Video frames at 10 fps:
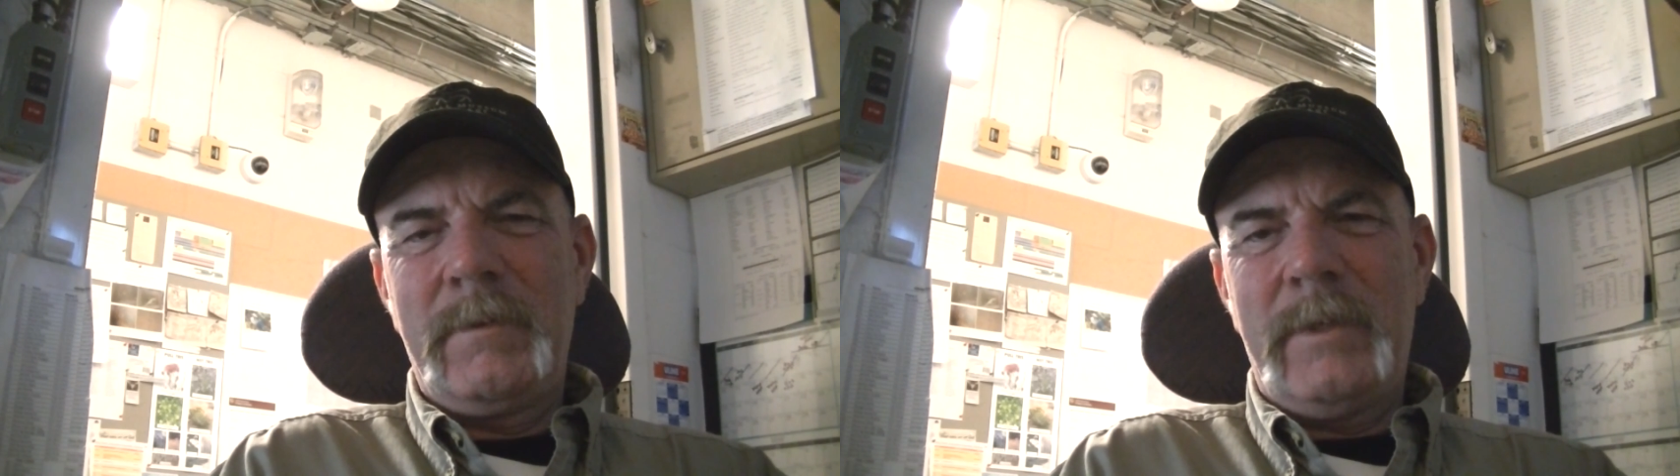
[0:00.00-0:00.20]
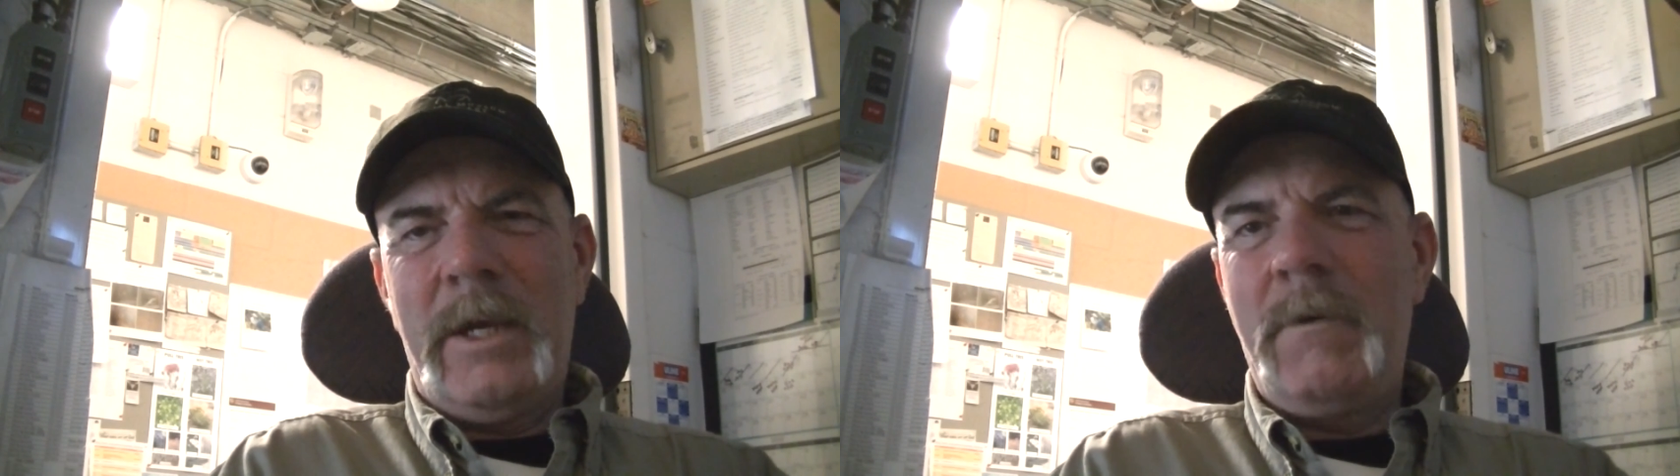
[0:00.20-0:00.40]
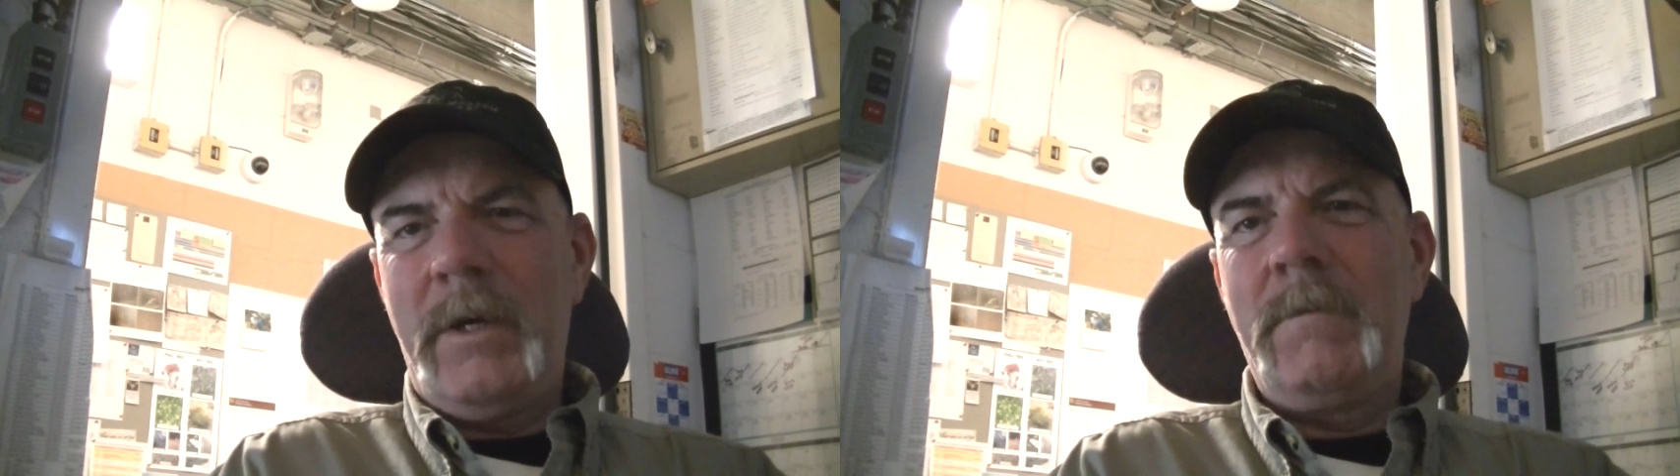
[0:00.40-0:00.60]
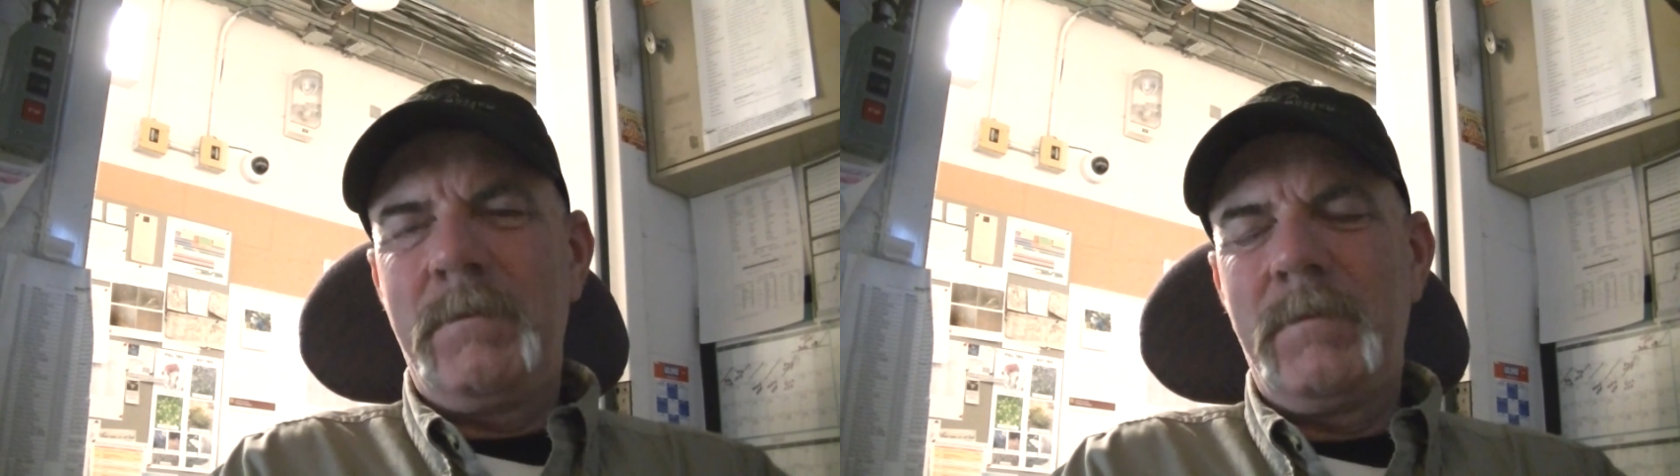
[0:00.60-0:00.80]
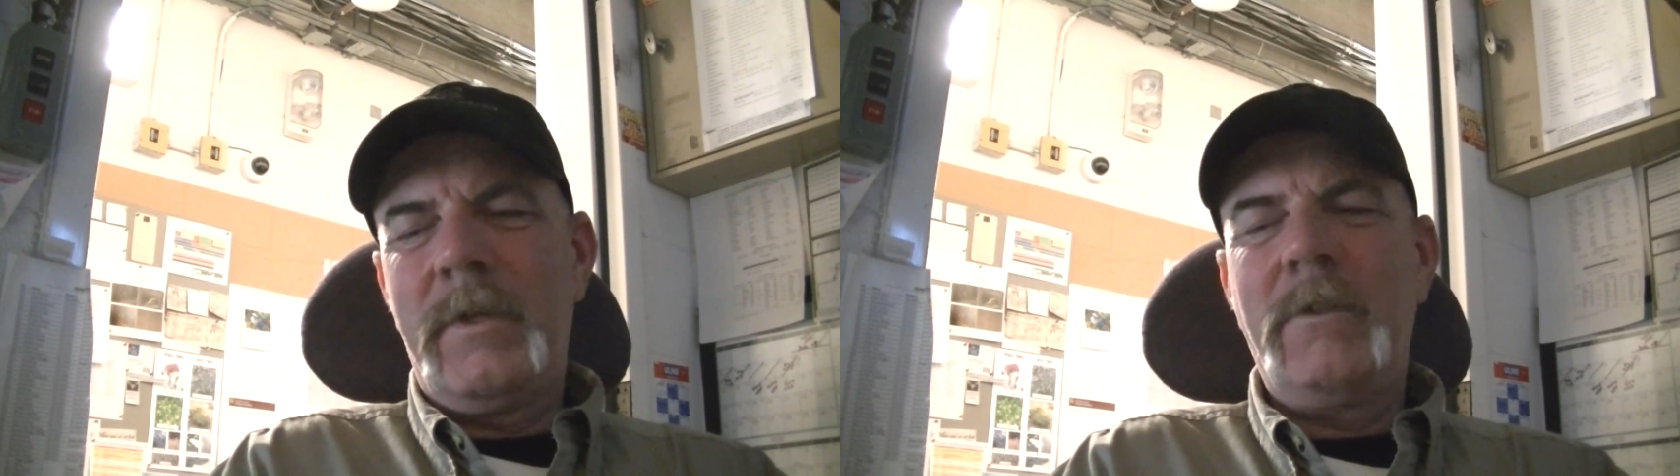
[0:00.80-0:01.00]
anyway,
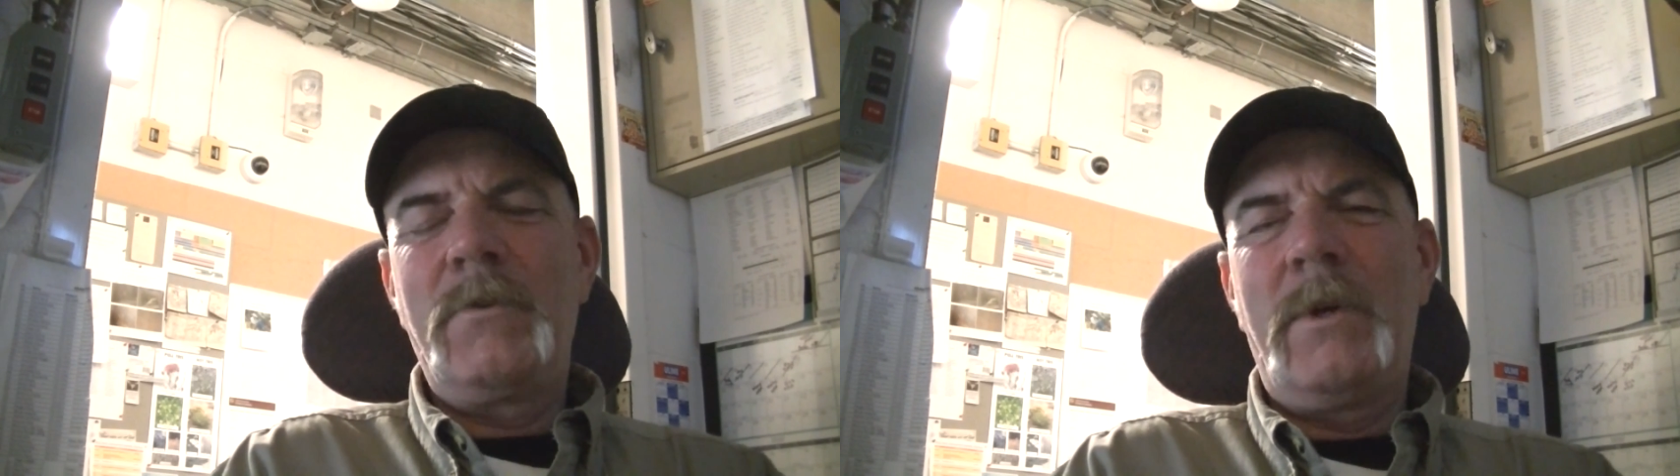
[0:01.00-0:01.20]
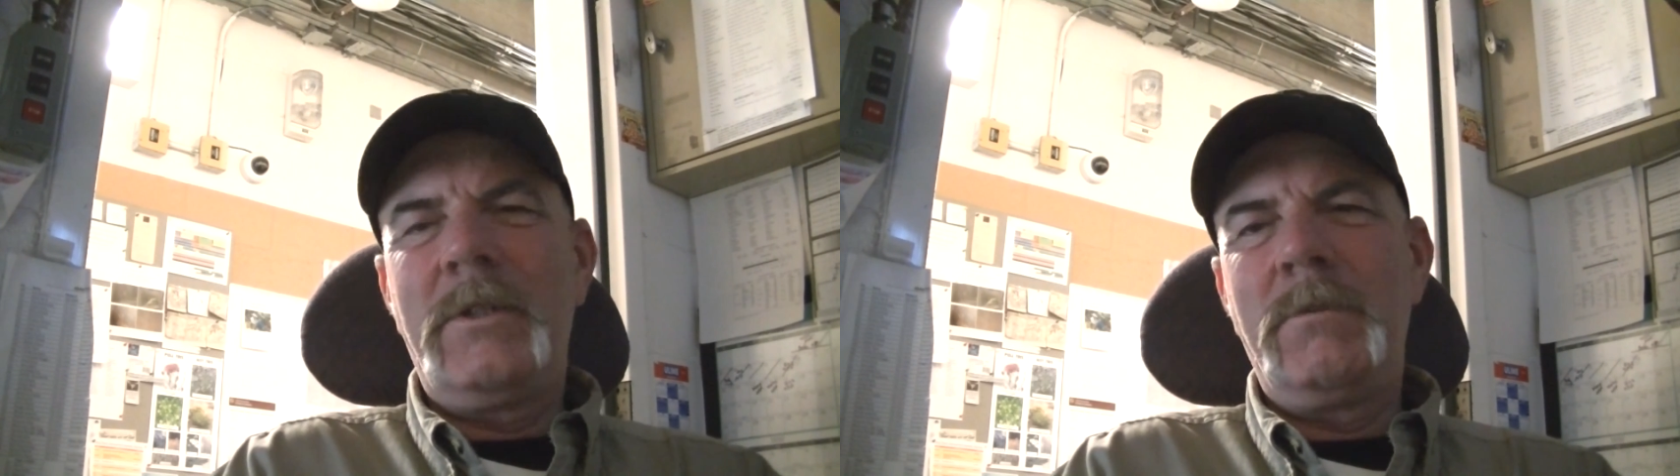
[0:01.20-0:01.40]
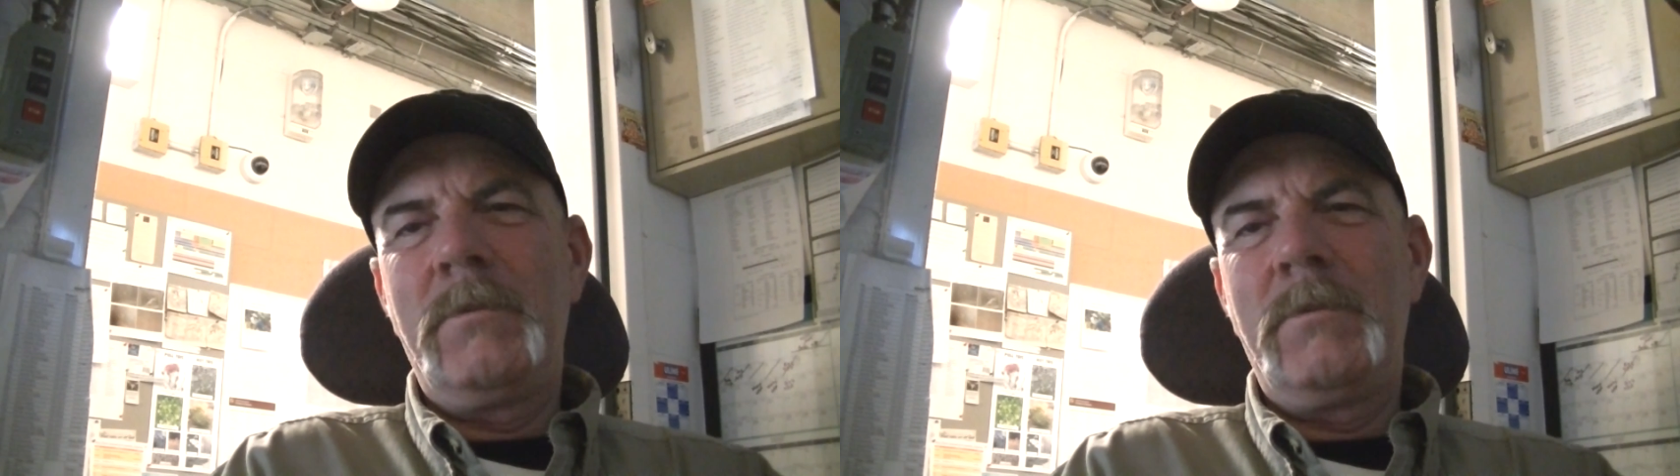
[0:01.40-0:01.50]
thanks for watching.